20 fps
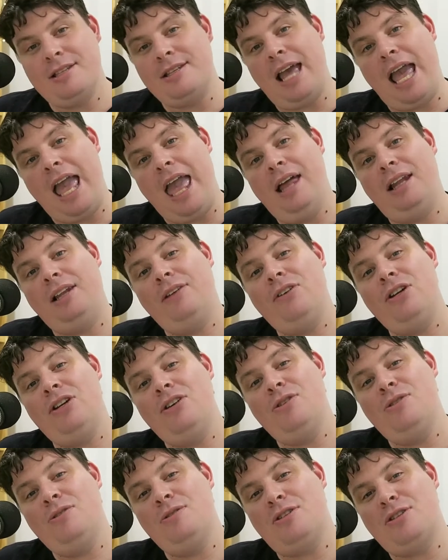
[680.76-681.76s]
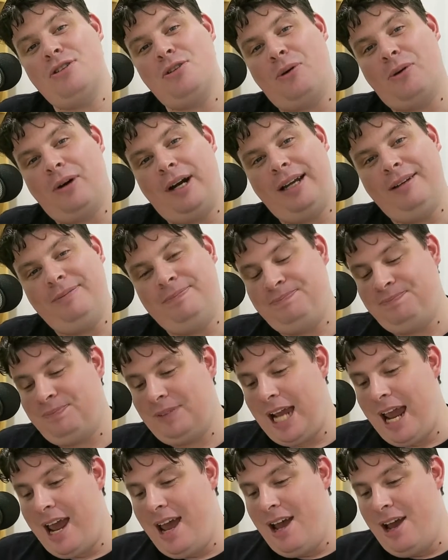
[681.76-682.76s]
It's a hell of a news story.
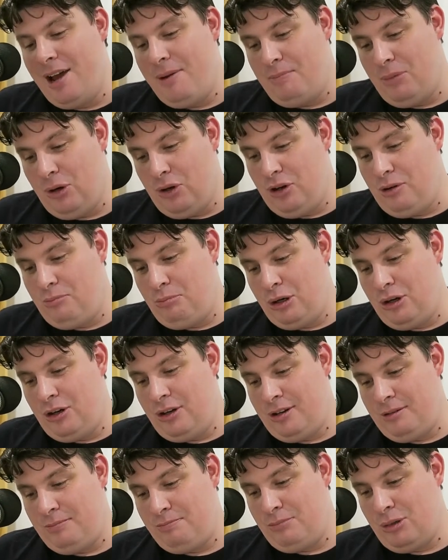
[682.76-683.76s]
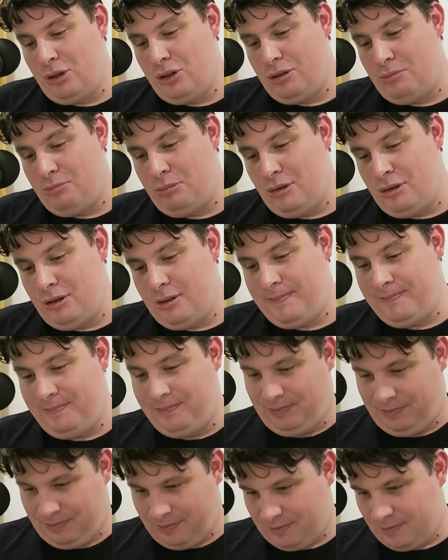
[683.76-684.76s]
Brr, brr, brr, brr.
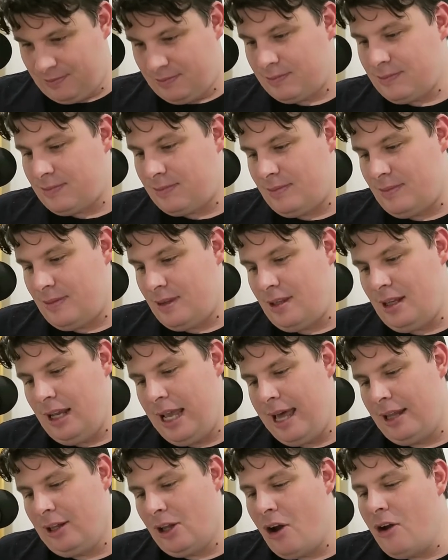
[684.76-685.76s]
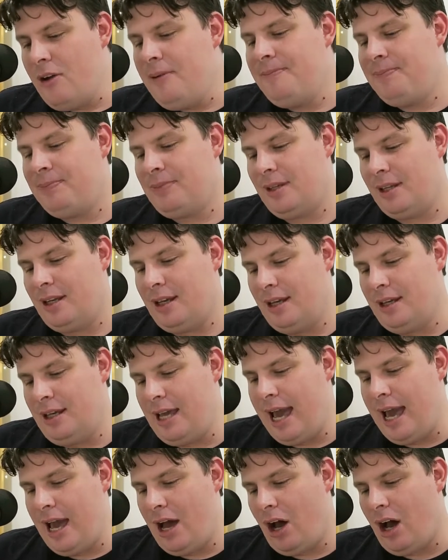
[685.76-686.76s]
Hello?
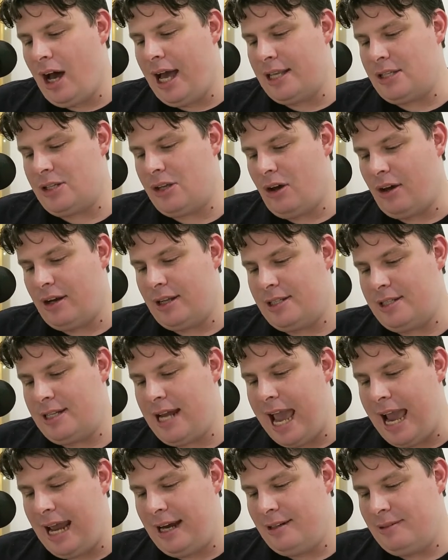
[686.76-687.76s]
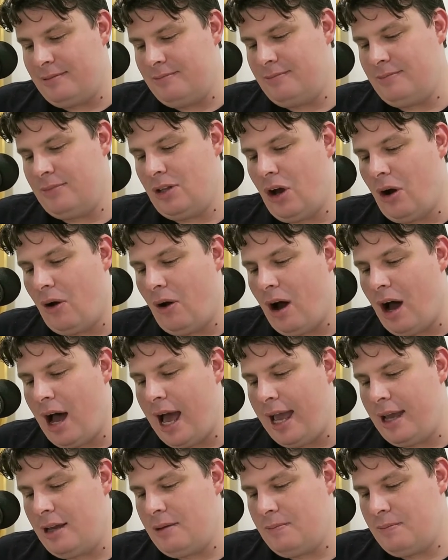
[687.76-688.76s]
Yeah, hi, Scott, it's Dan. Oh,
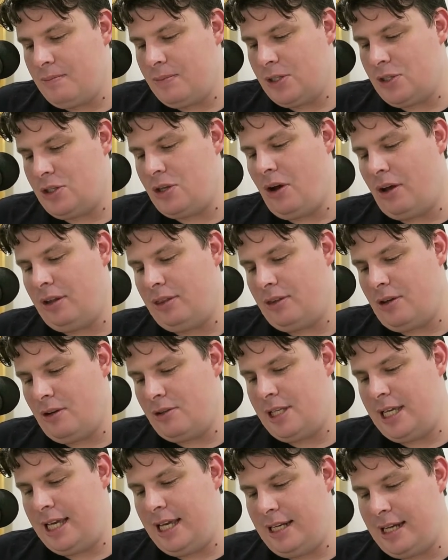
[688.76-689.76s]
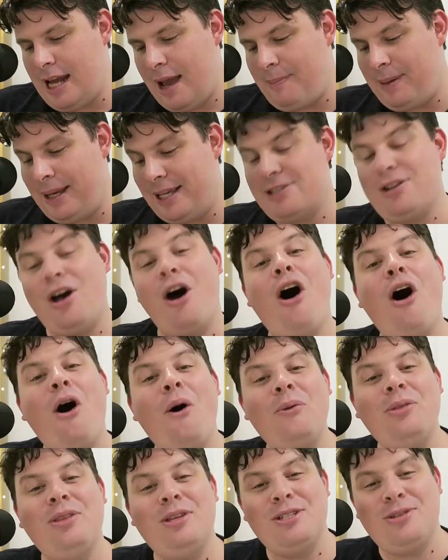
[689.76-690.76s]
hi. Scott, those kidnappings.
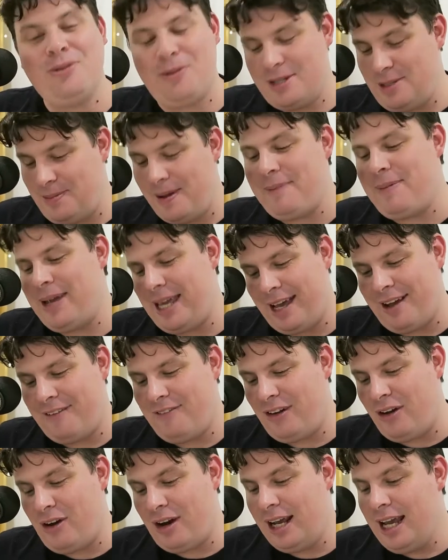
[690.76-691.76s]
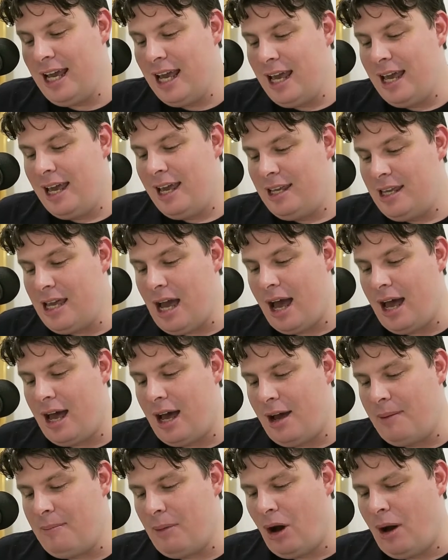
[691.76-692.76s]
Oh, the story's about me, I forgot. Yeah,
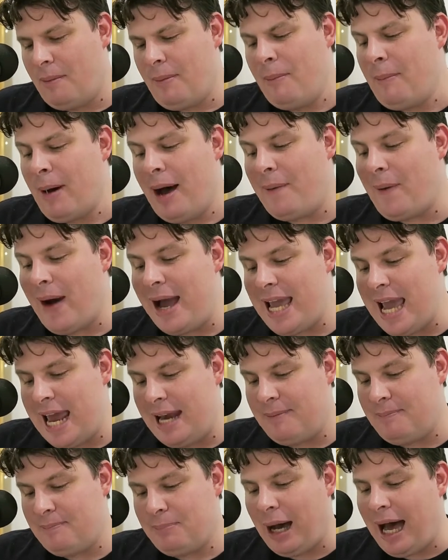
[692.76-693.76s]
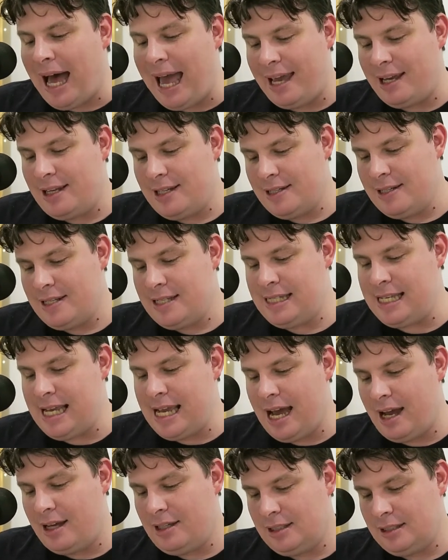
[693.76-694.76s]
I'm on my way in. Bye.
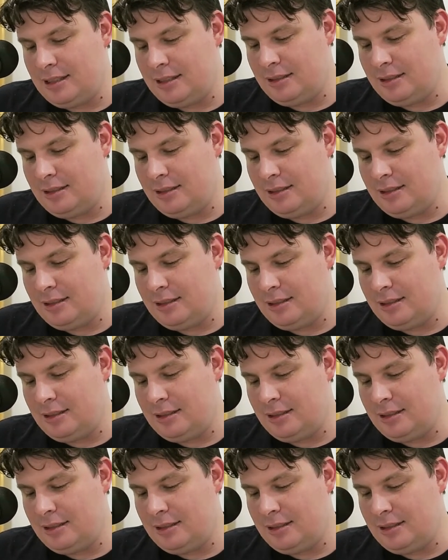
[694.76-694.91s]
See ya.